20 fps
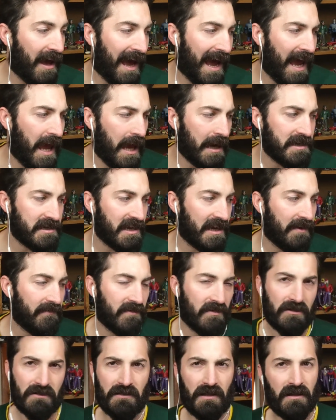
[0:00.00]
I actually
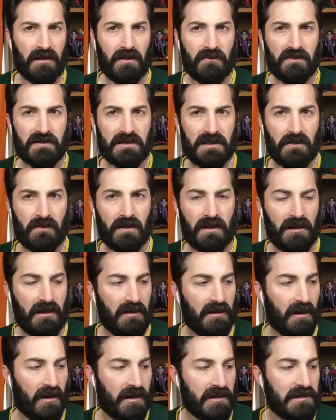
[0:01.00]
haven't looked at him to see what
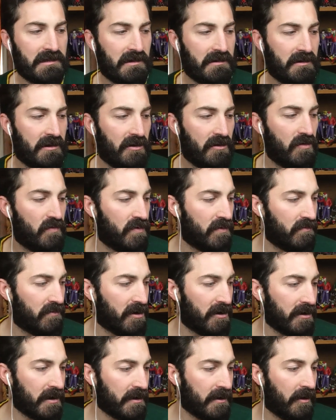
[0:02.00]
he costs on the open
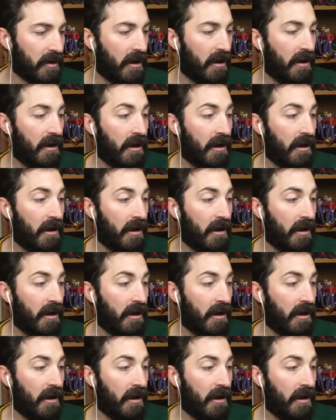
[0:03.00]
market,